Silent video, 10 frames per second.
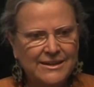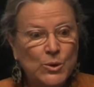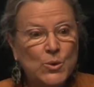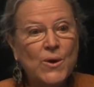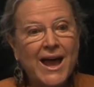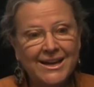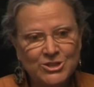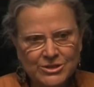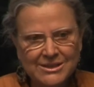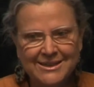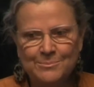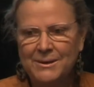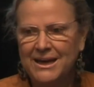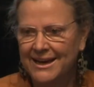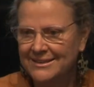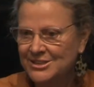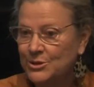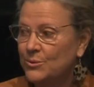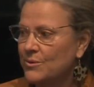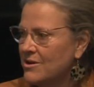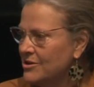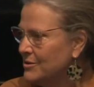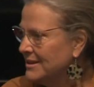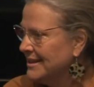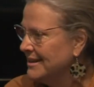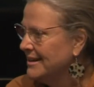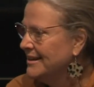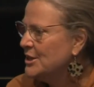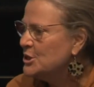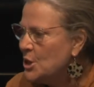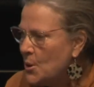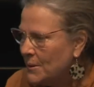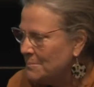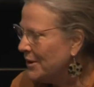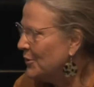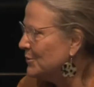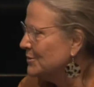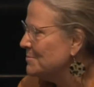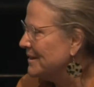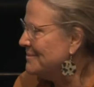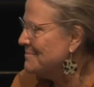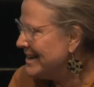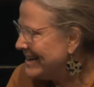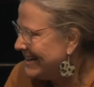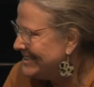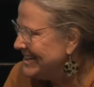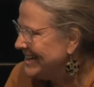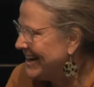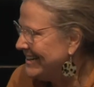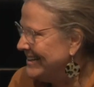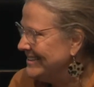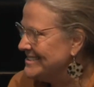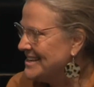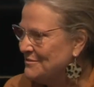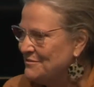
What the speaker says: gradually it began to grow. And then lo and behold, by the mid-1990s, I